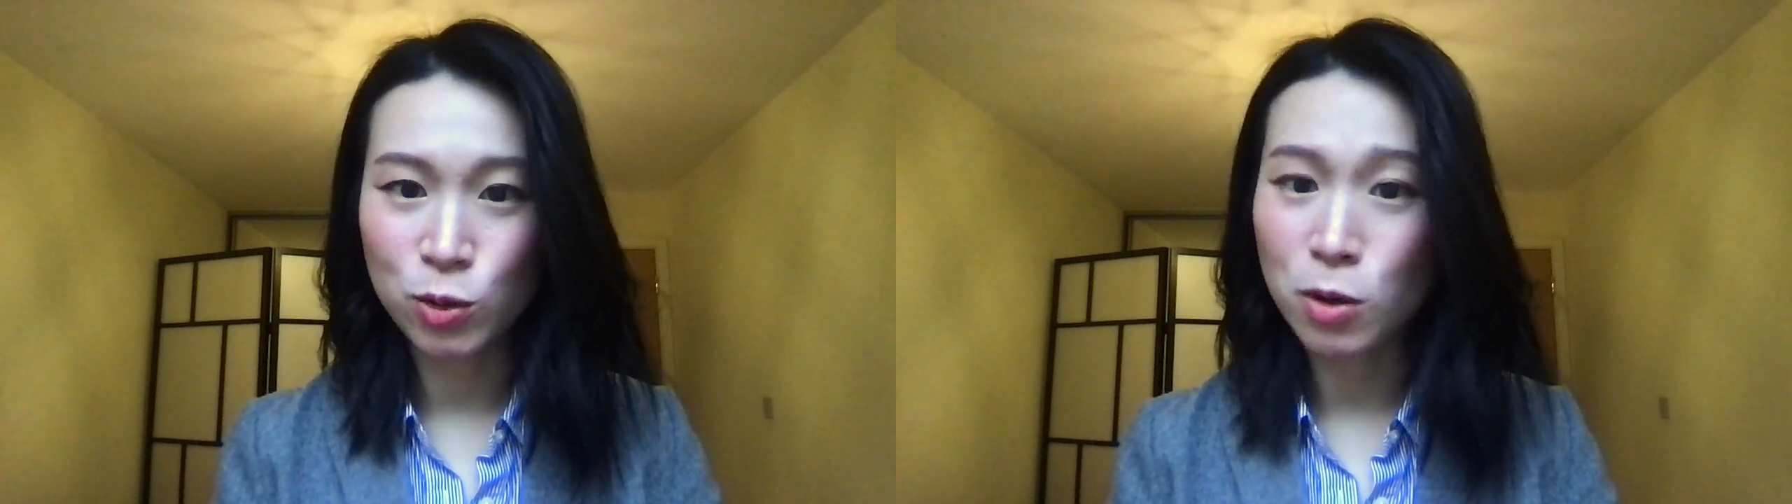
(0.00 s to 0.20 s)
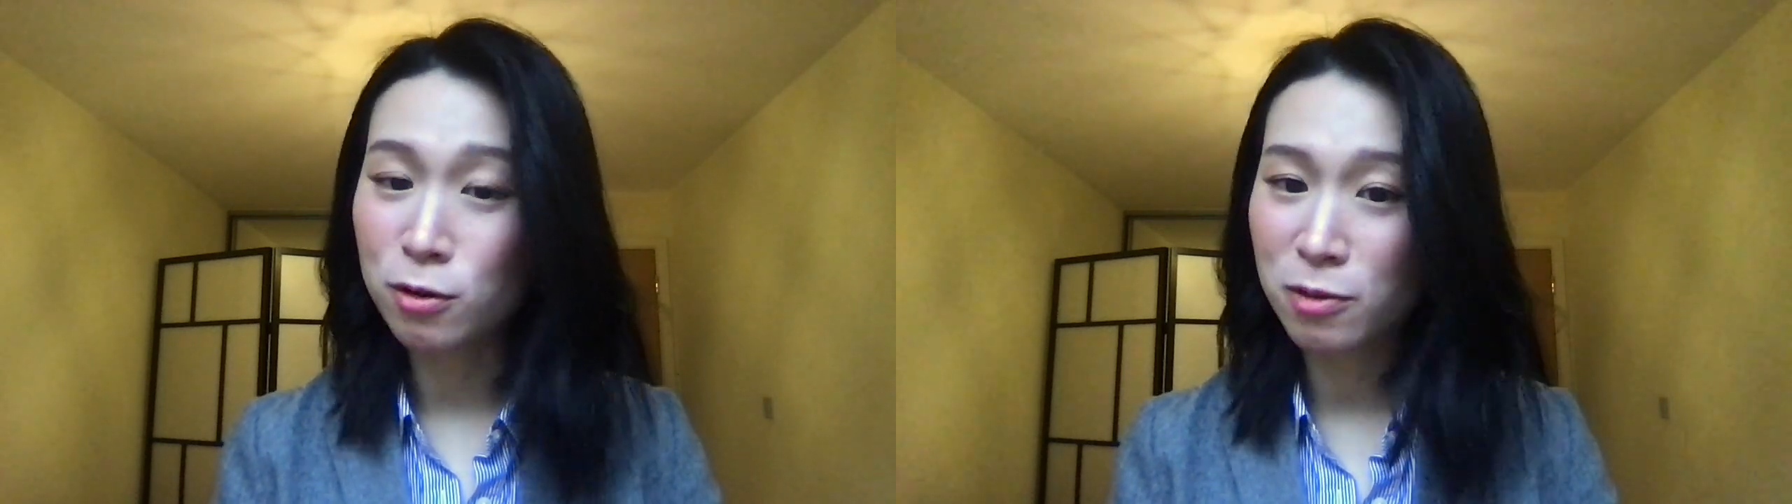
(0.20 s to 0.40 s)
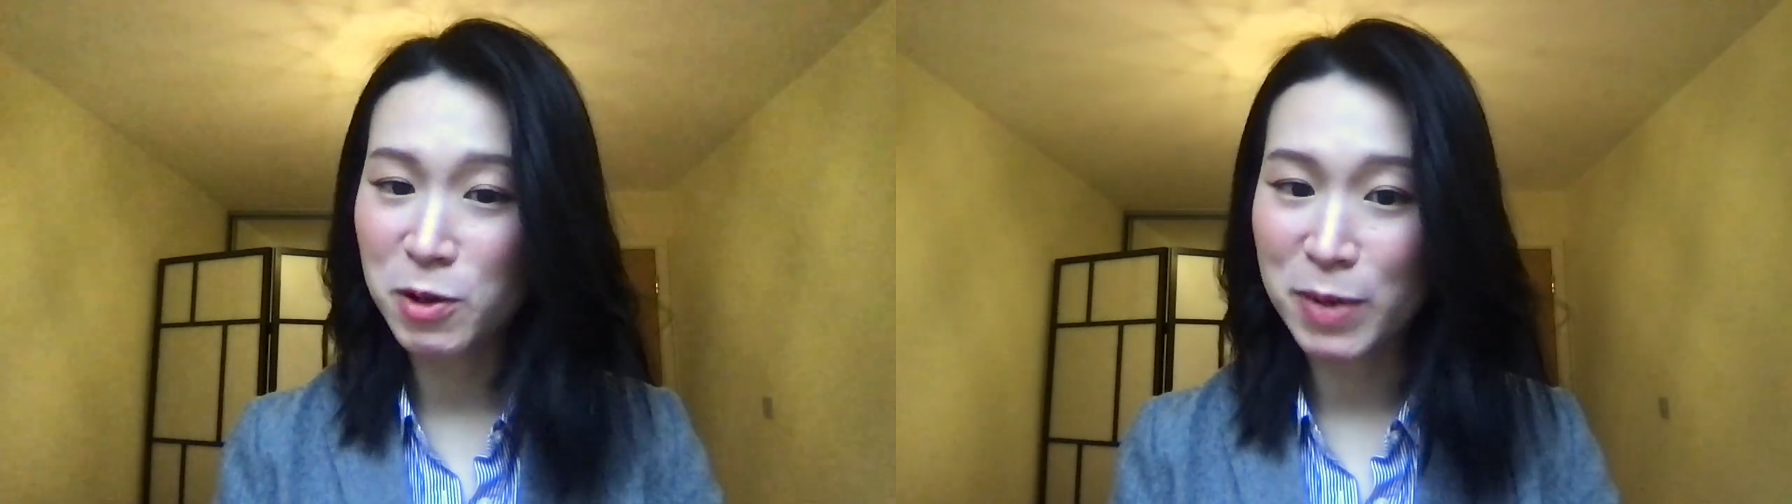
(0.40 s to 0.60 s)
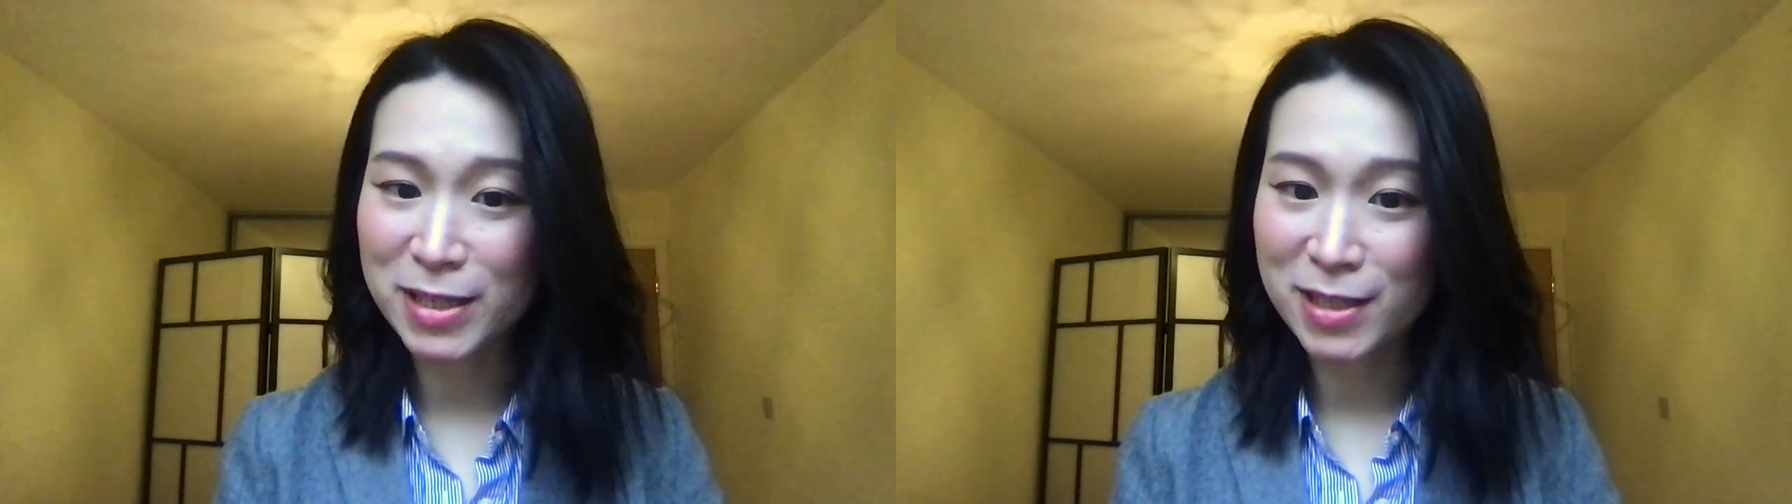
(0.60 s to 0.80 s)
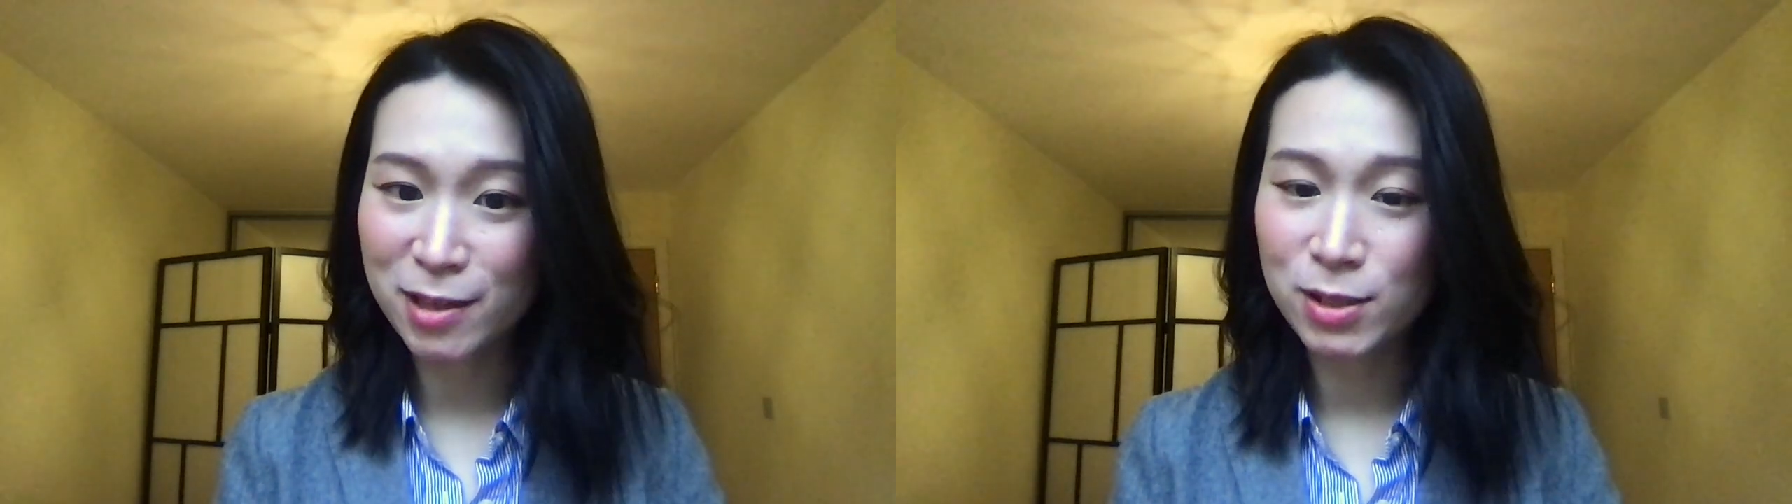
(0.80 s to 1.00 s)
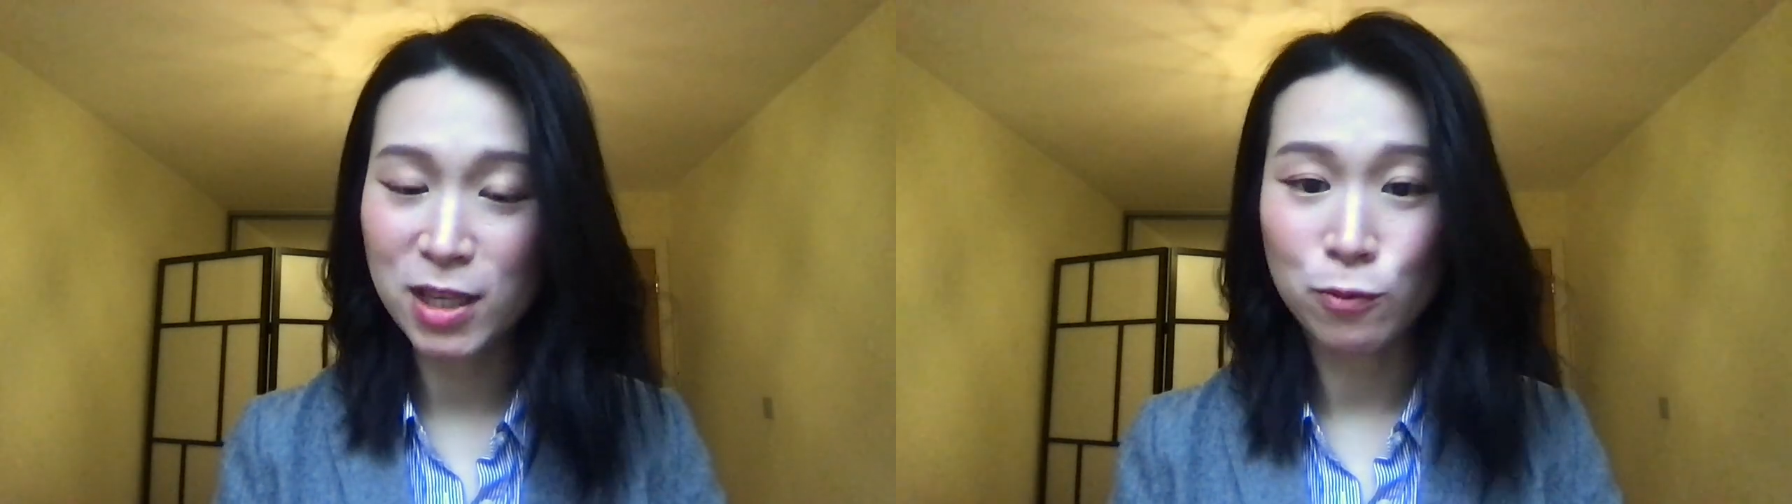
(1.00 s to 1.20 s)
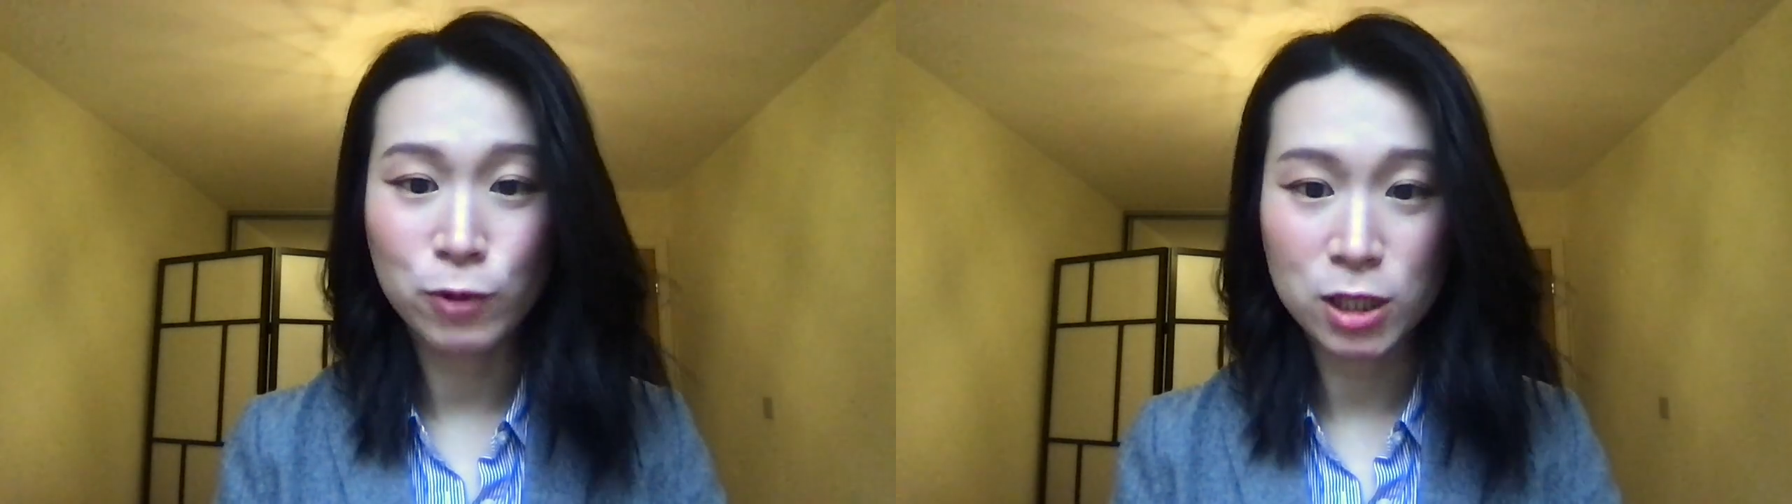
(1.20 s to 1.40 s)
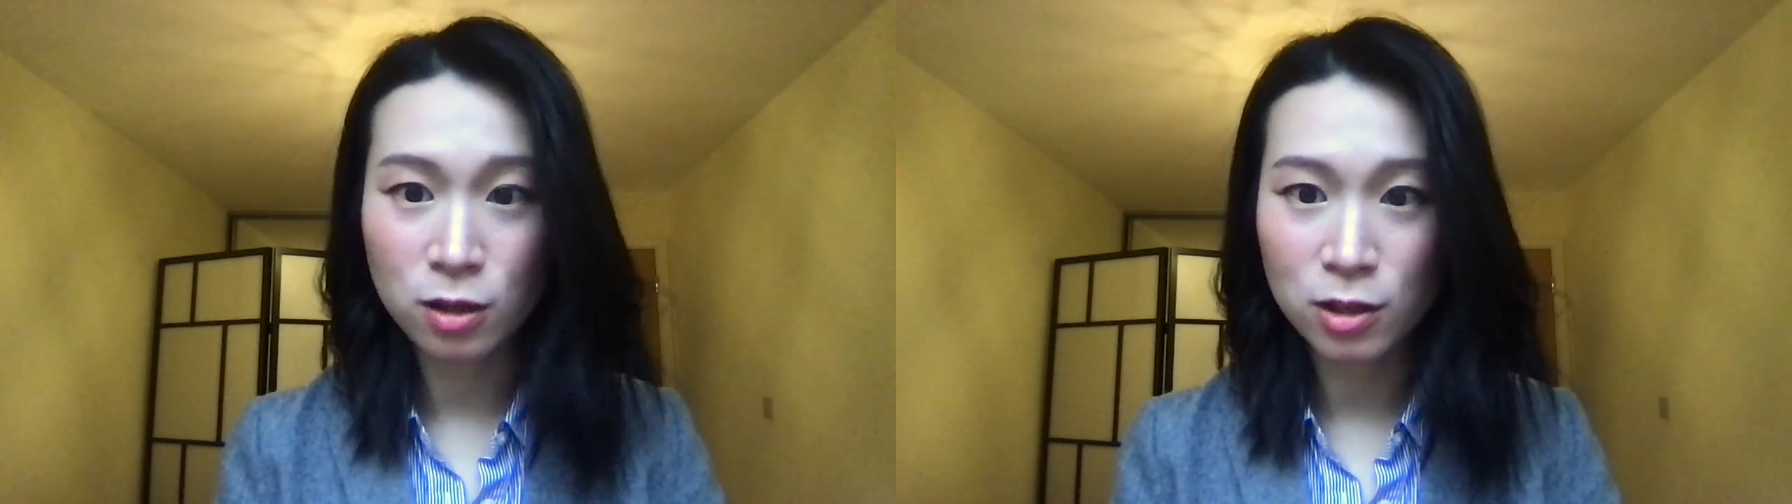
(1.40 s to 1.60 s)
contribute my skills in
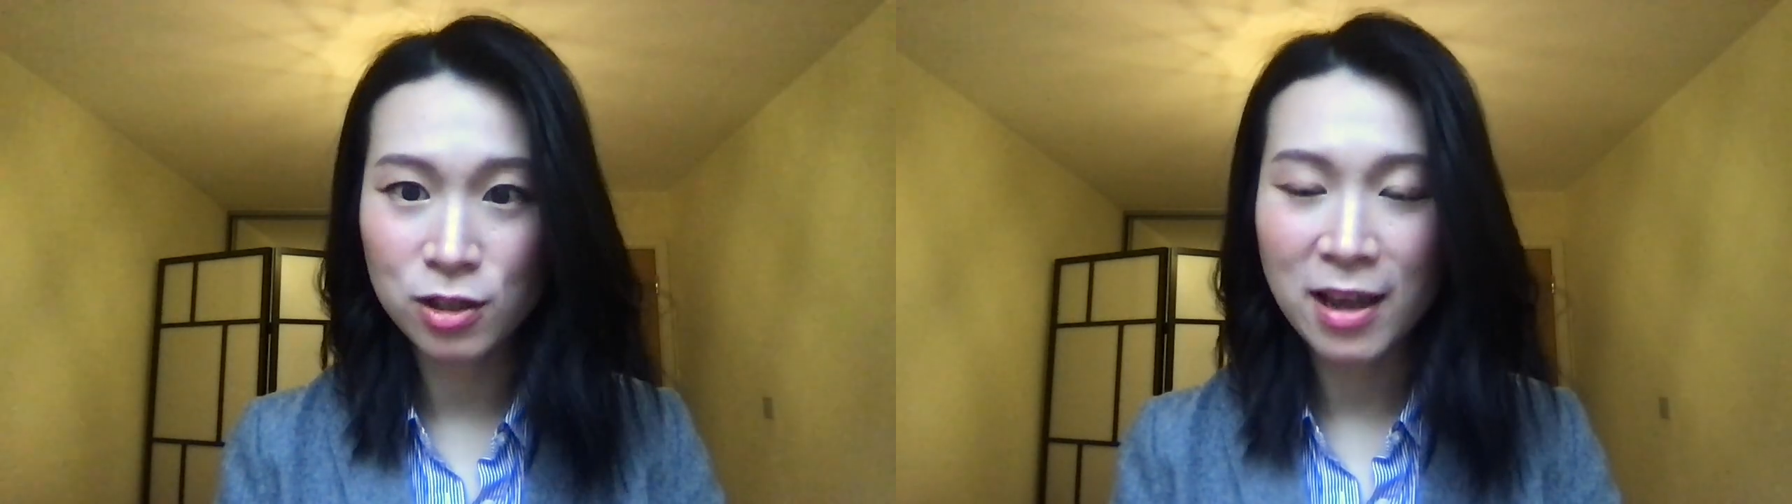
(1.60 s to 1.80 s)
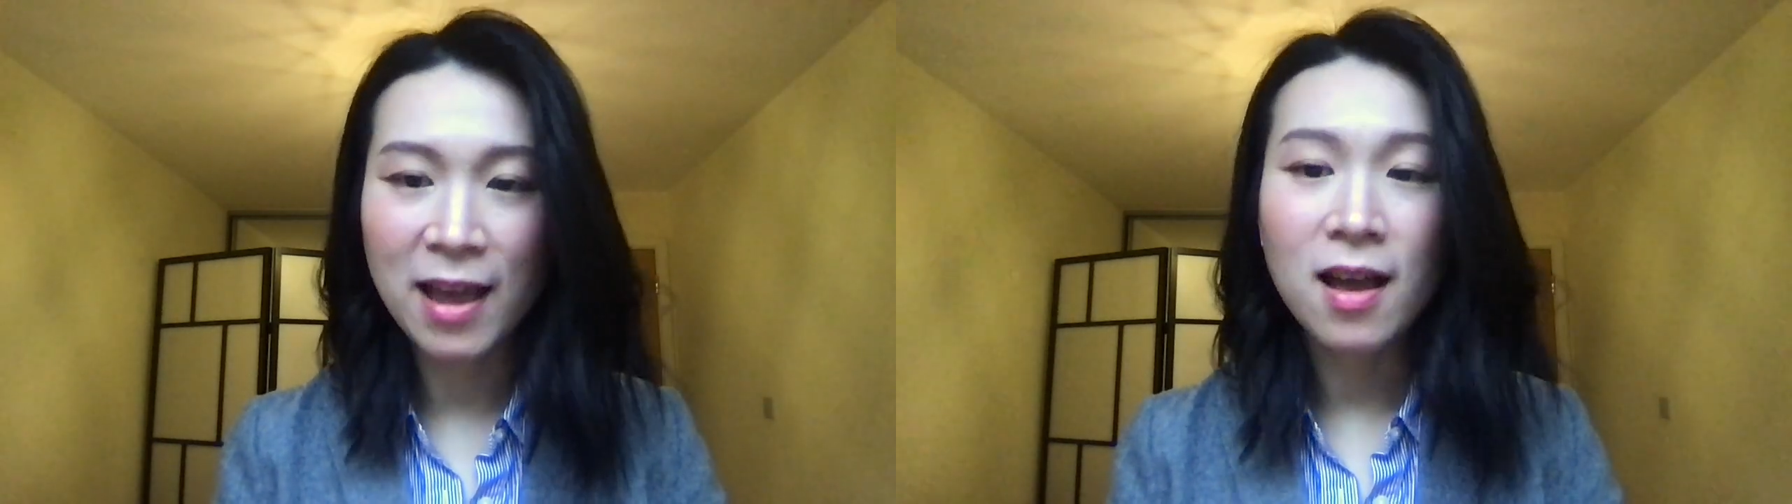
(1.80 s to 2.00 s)
research,